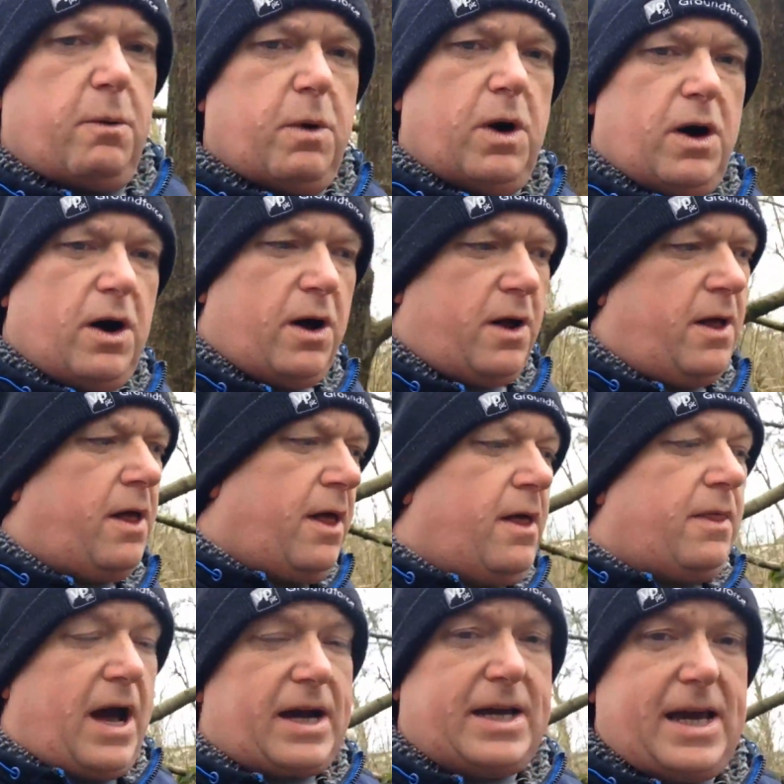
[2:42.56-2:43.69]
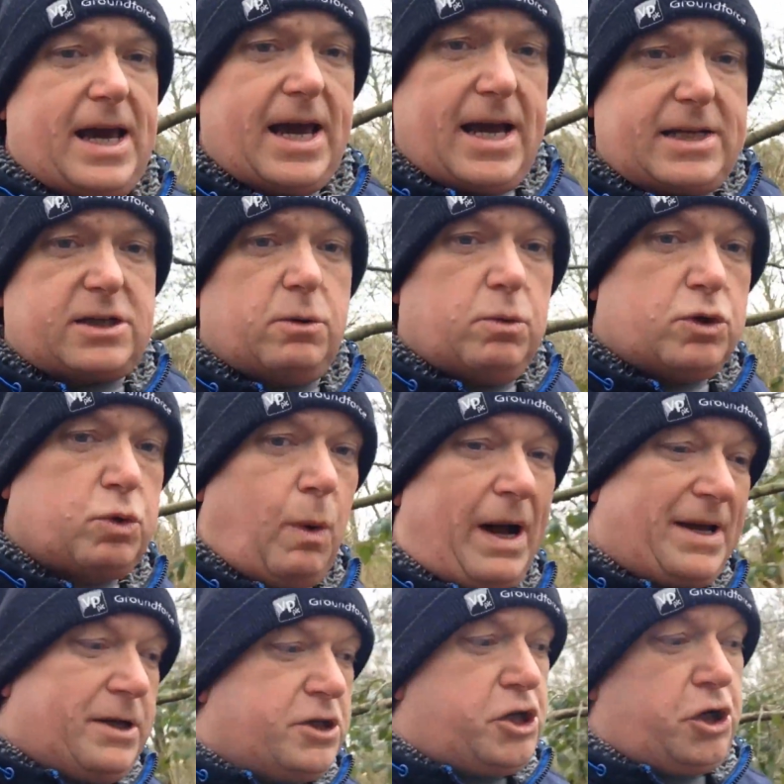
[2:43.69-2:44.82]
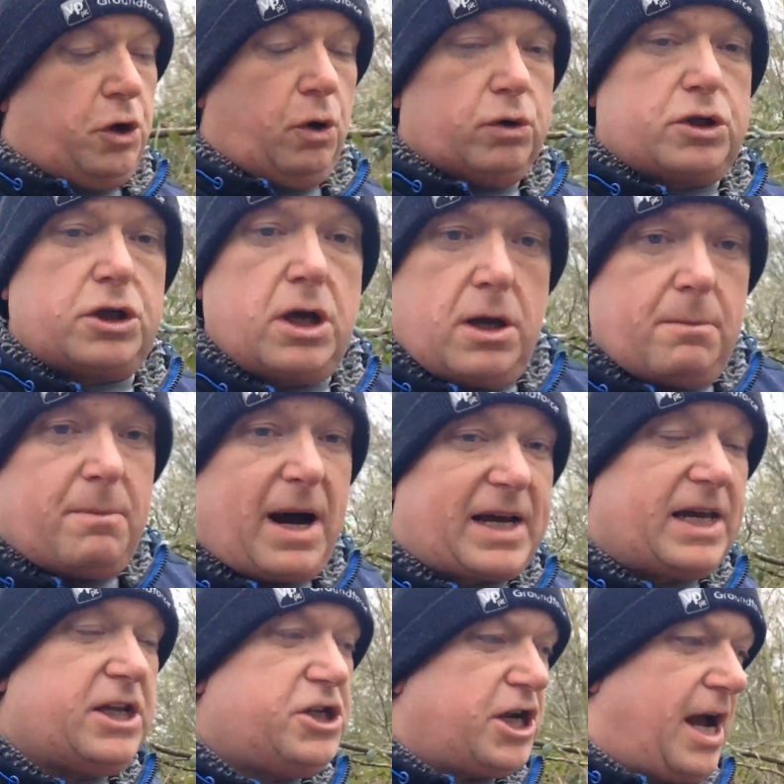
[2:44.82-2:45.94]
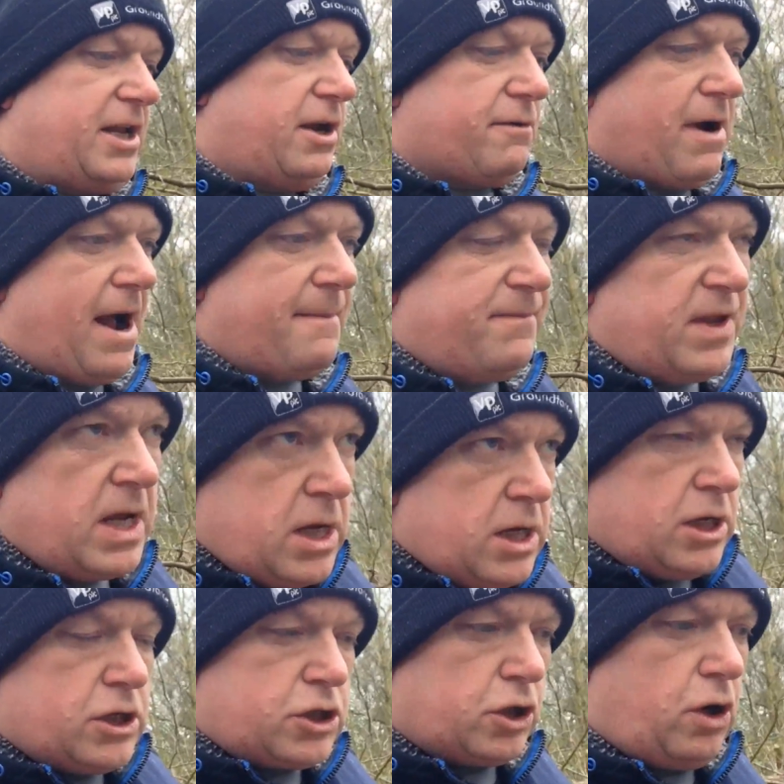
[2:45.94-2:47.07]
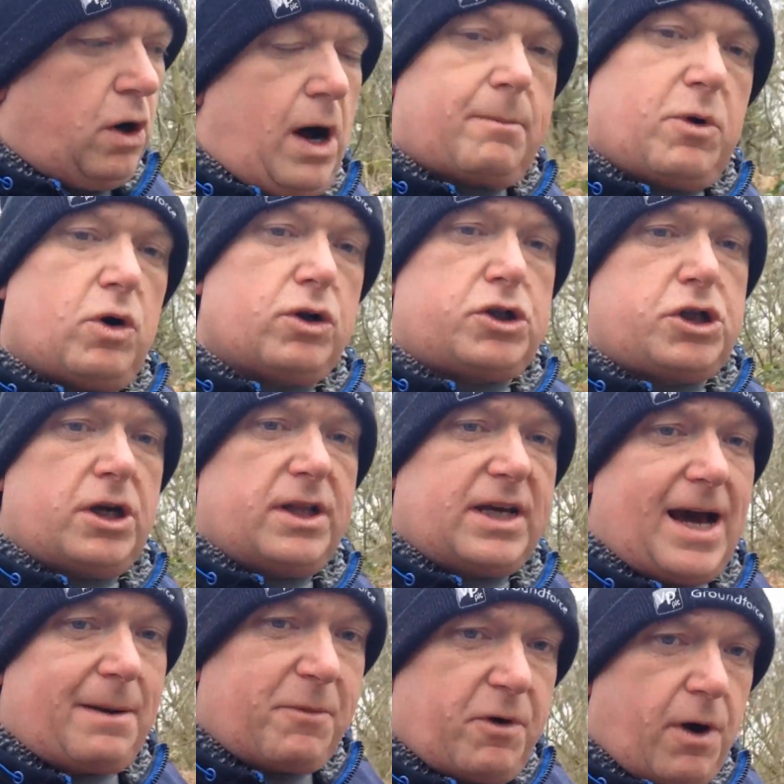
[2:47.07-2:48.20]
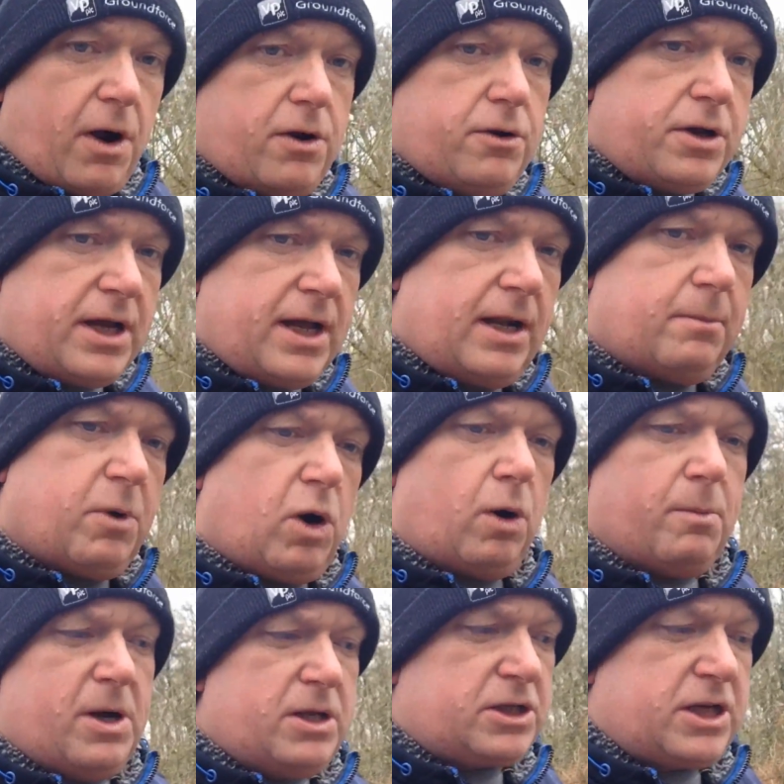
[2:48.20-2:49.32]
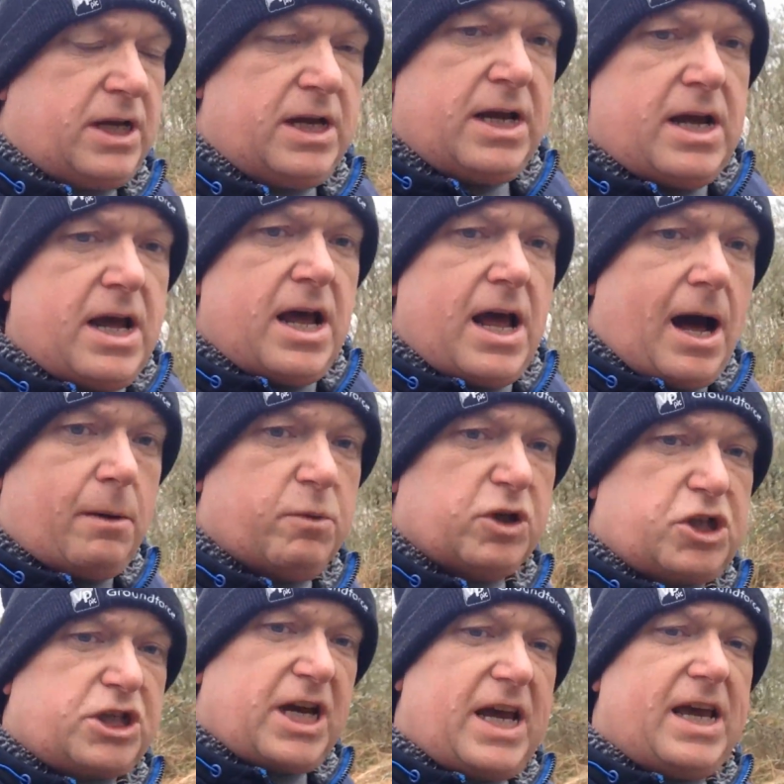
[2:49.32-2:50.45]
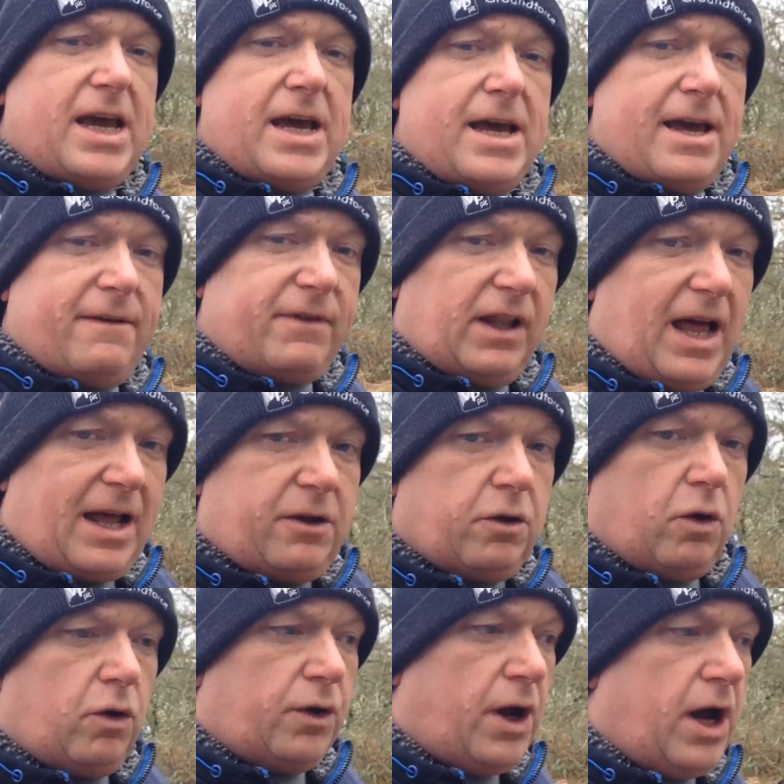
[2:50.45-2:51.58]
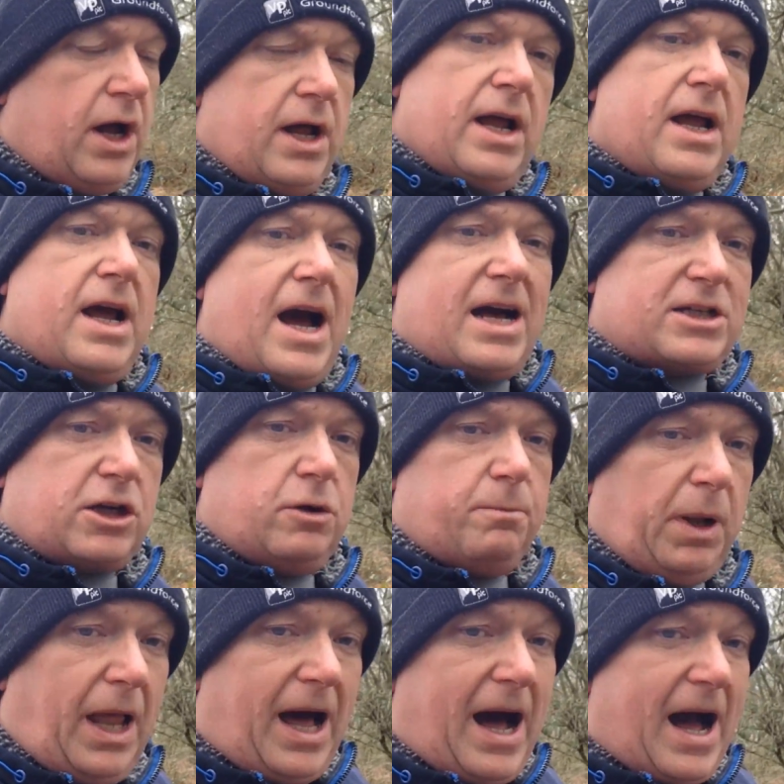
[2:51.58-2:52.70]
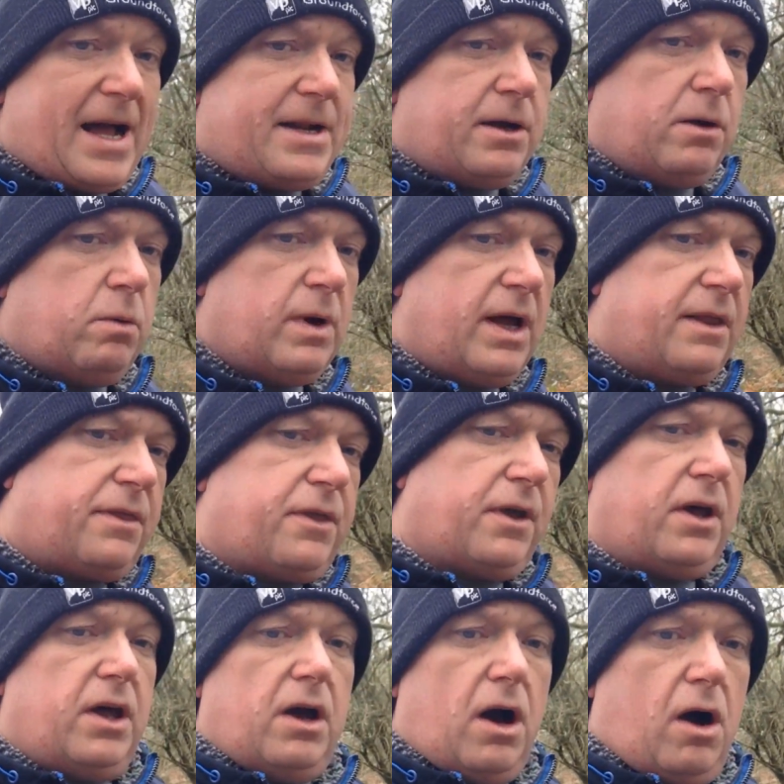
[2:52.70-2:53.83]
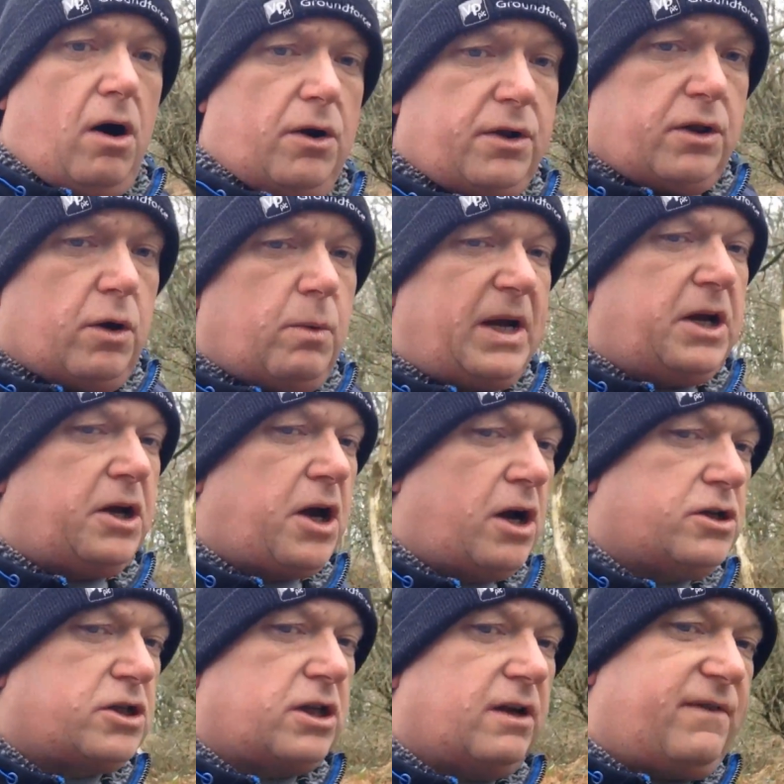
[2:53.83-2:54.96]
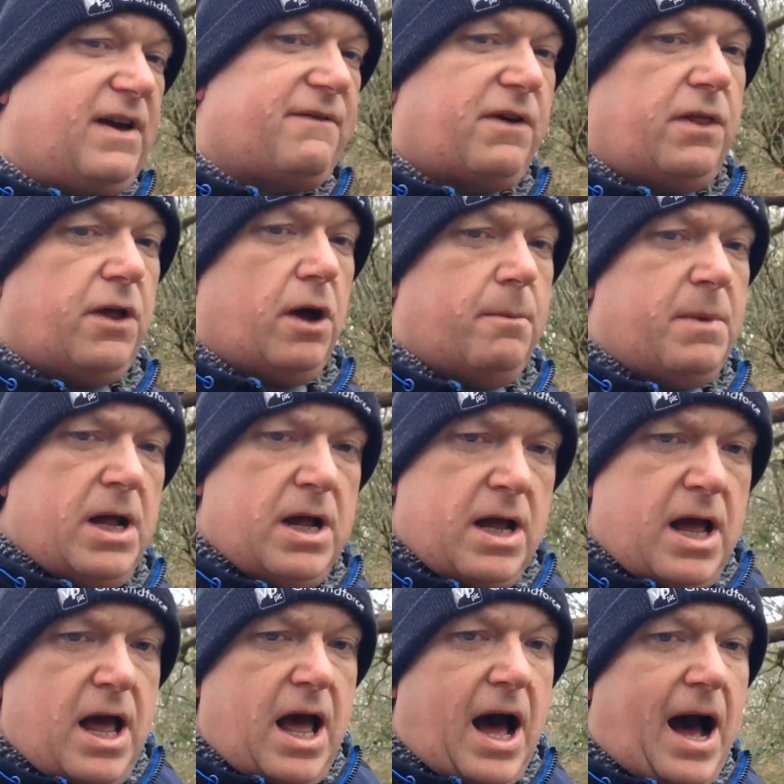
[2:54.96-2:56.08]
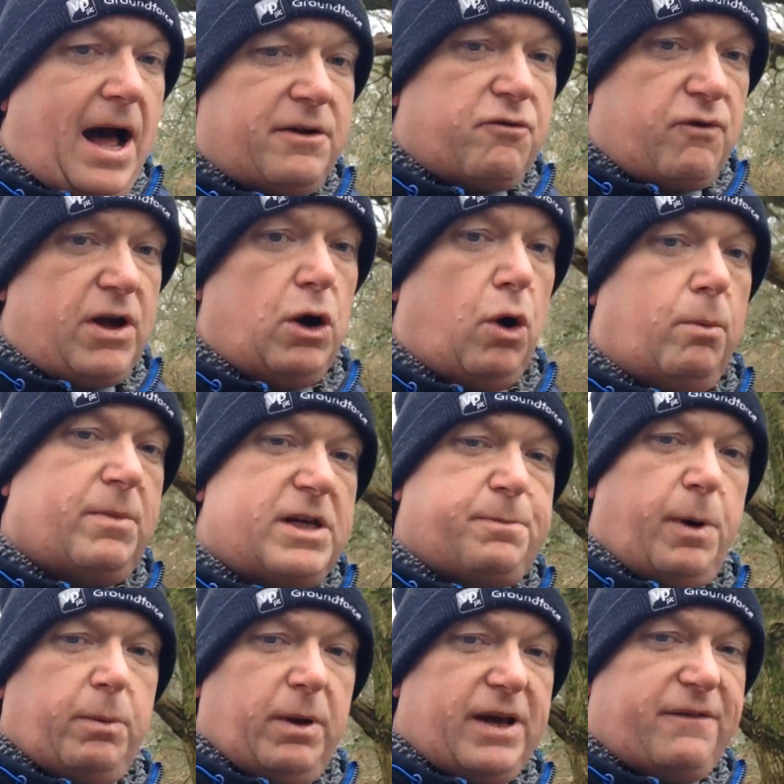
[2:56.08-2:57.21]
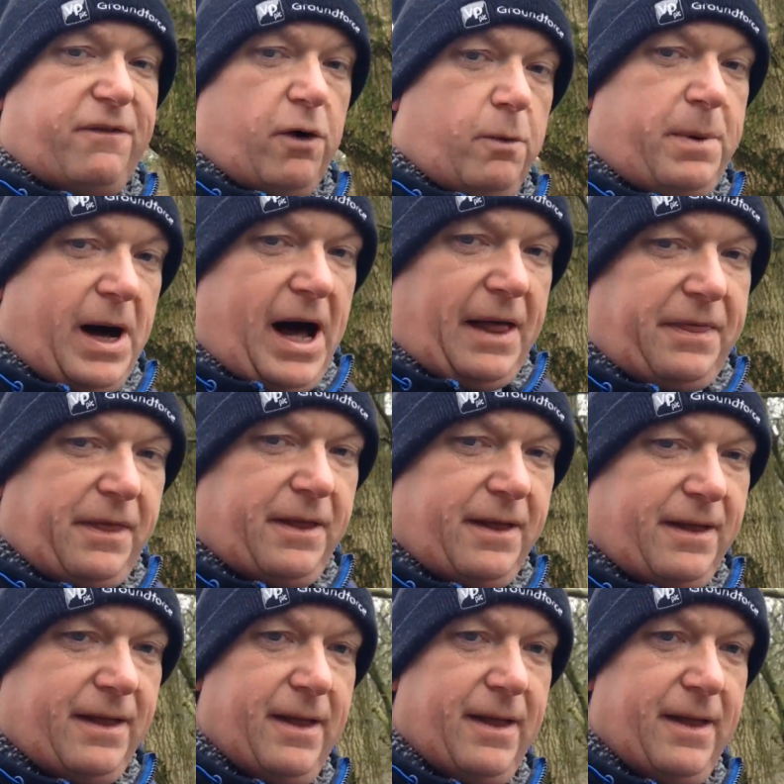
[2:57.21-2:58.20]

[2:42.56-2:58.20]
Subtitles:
where that gate was wired shut back in January. So I'm going to turn the camera around in a moment and we'll see if the landowner has complied with the order that Wigan Council have given them and reopened this public footpath.